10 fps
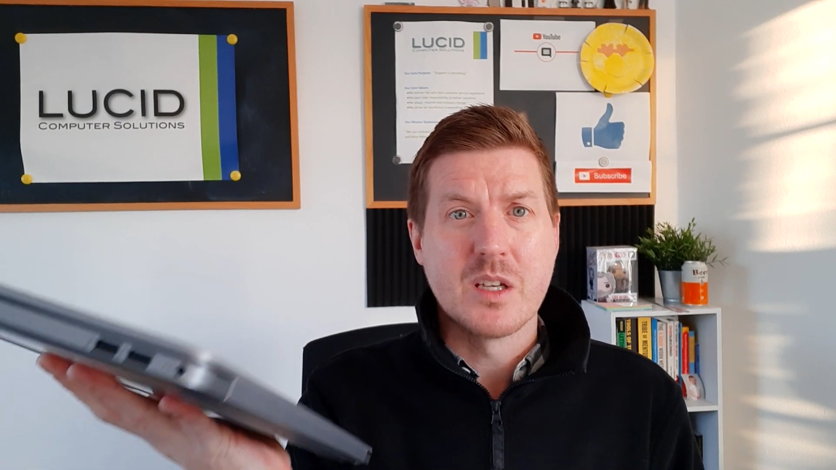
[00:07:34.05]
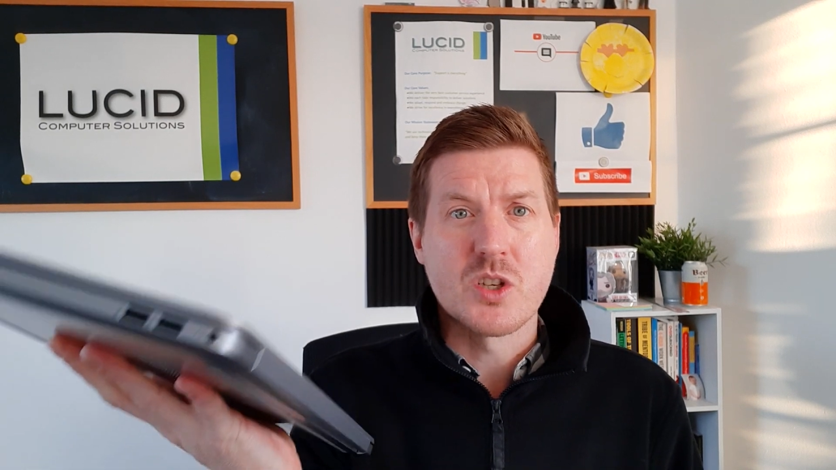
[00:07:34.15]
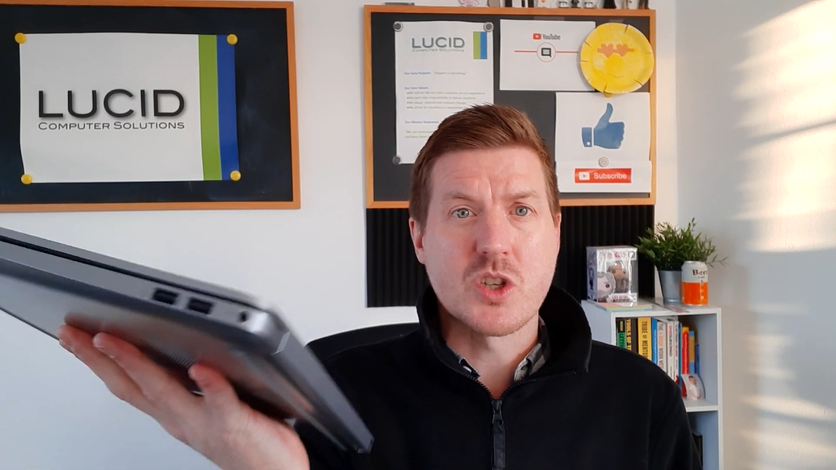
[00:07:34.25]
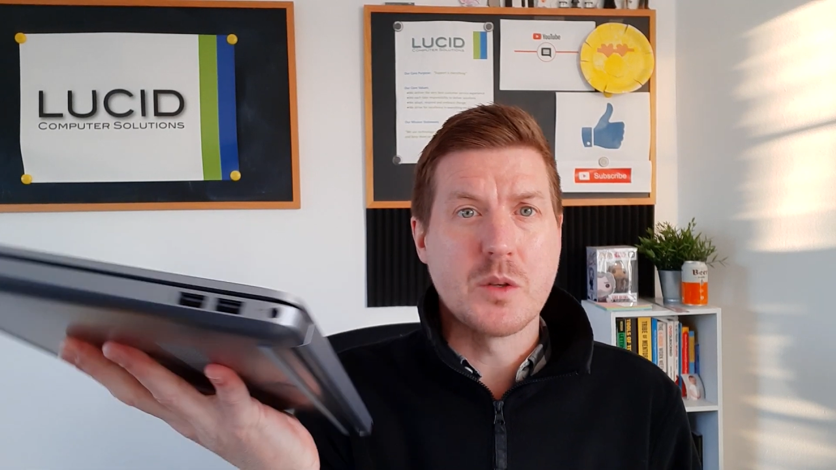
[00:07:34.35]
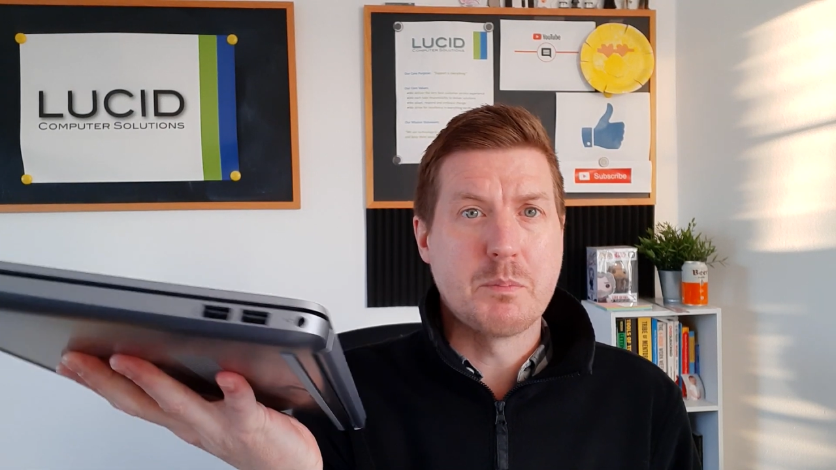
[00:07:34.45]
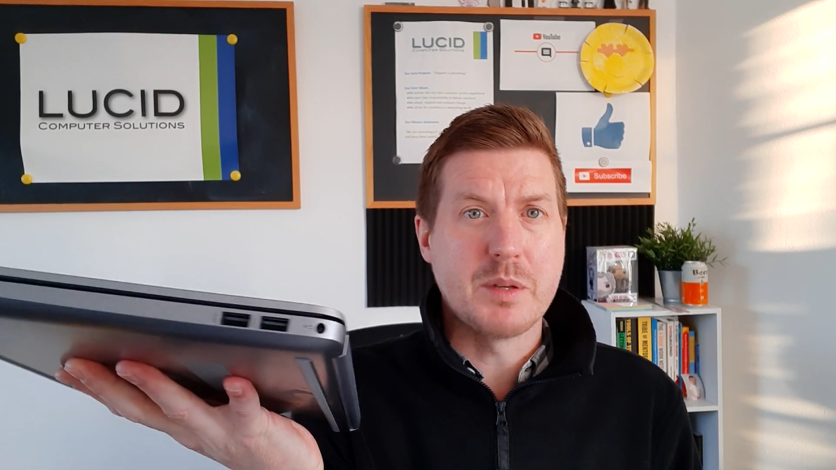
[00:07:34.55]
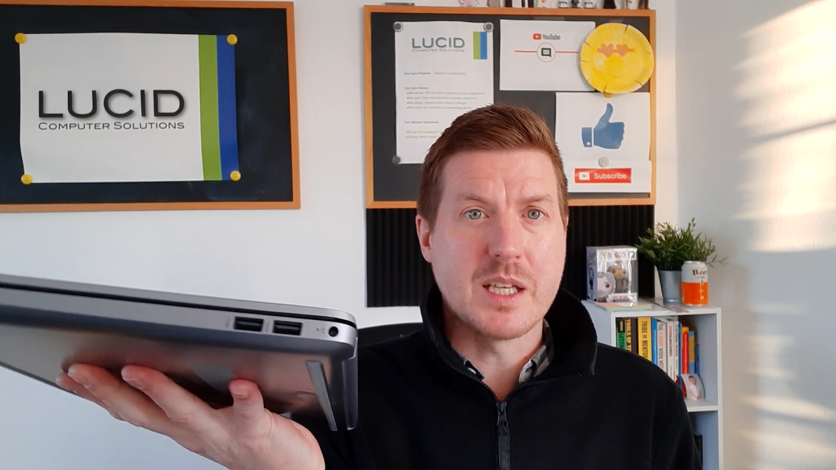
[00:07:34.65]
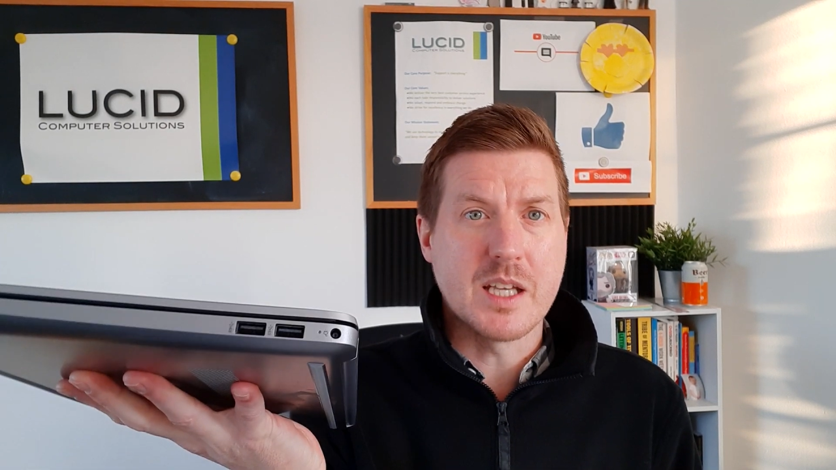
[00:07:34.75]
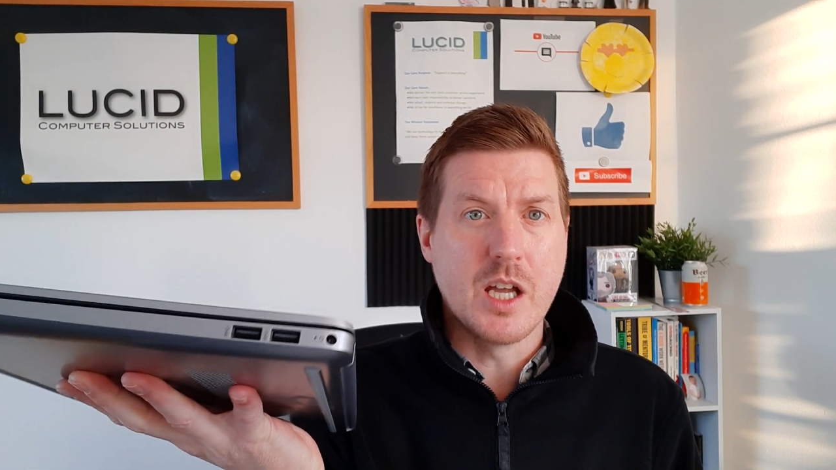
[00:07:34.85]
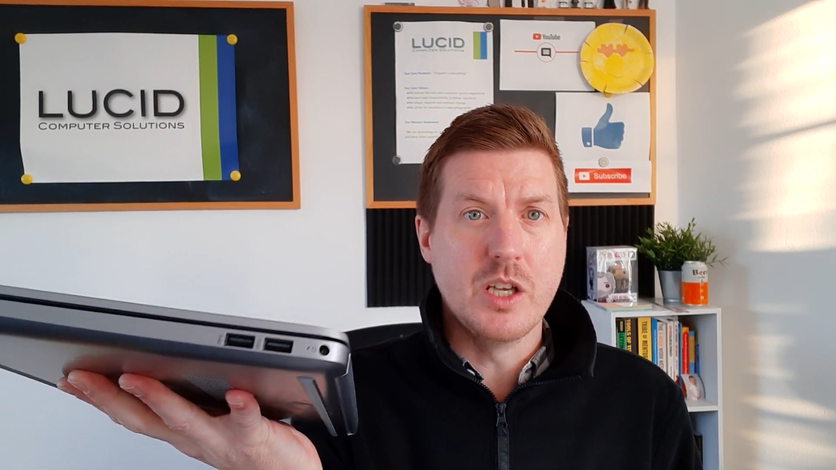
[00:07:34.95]
should
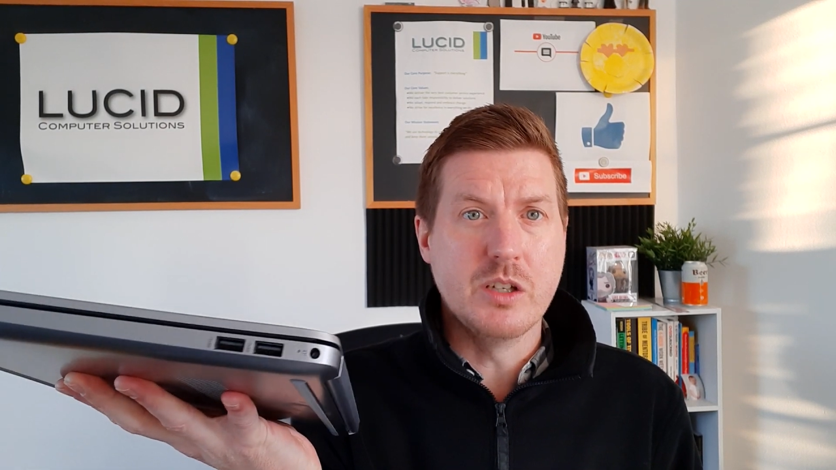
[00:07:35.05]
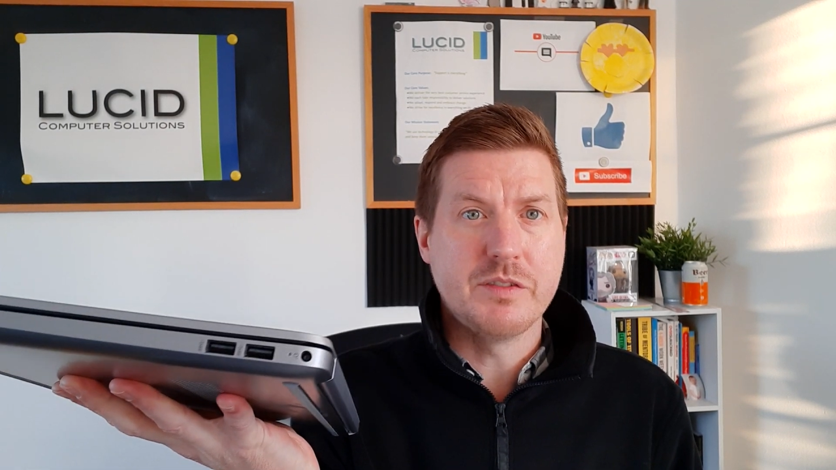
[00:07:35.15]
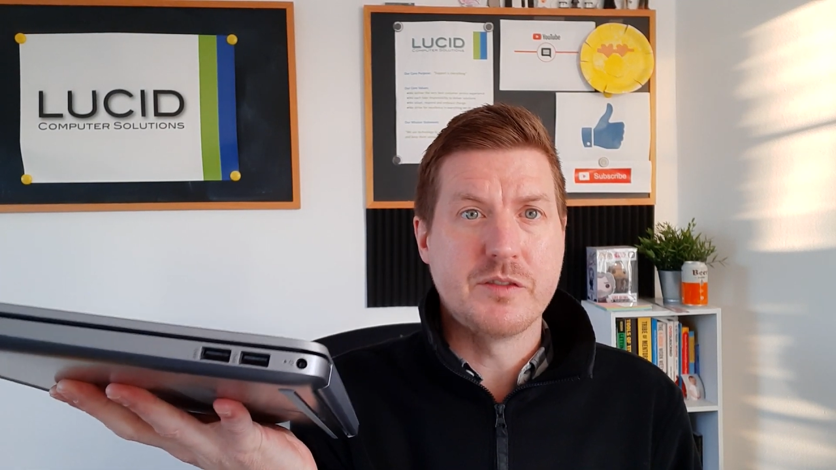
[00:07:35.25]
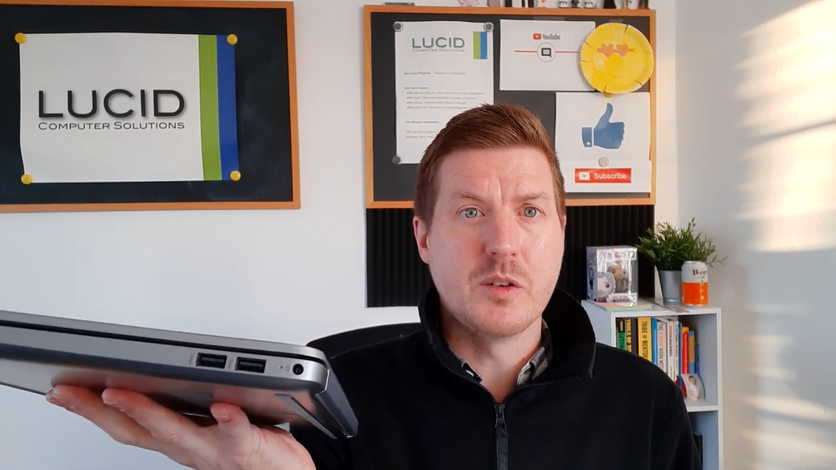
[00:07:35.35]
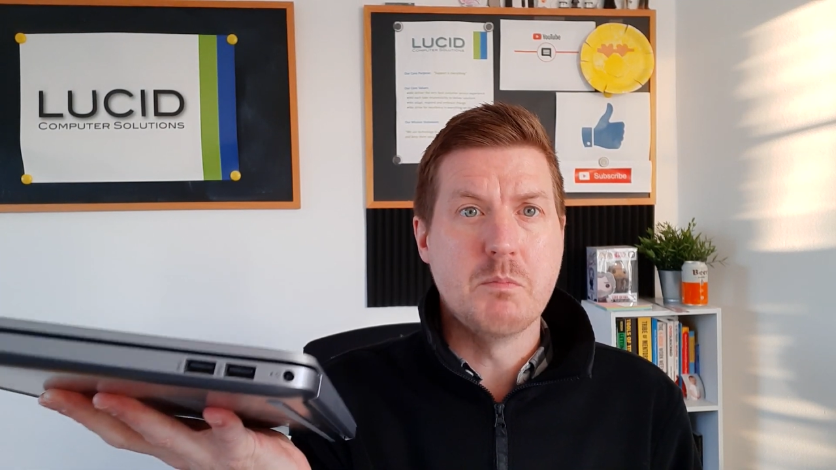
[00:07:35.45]
be enough for